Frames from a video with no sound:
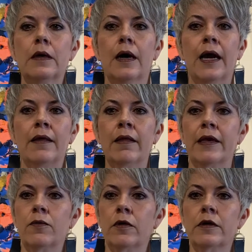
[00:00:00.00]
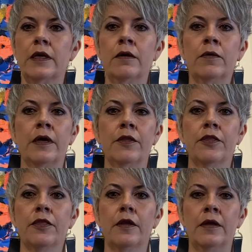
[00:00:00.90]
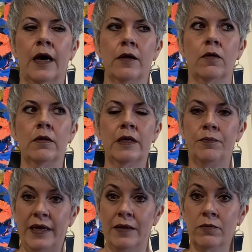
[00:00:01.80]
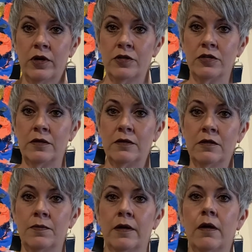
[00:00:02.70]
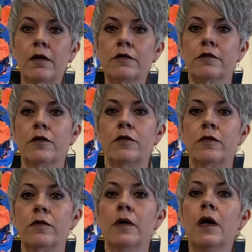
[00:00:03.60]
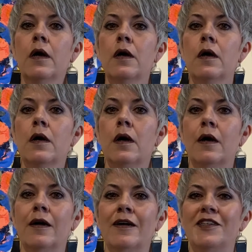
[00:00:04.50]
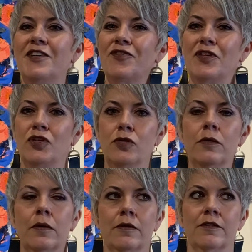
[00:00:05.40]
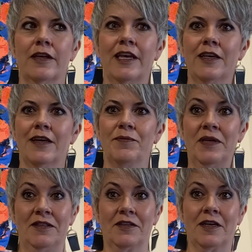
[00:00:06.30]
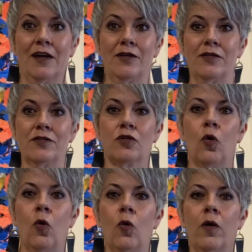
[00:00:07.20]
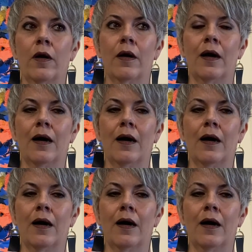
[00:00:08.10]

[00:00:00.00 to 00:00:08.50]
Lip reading: I like working with not only paintbrushes, but also different tools like pizza cutters or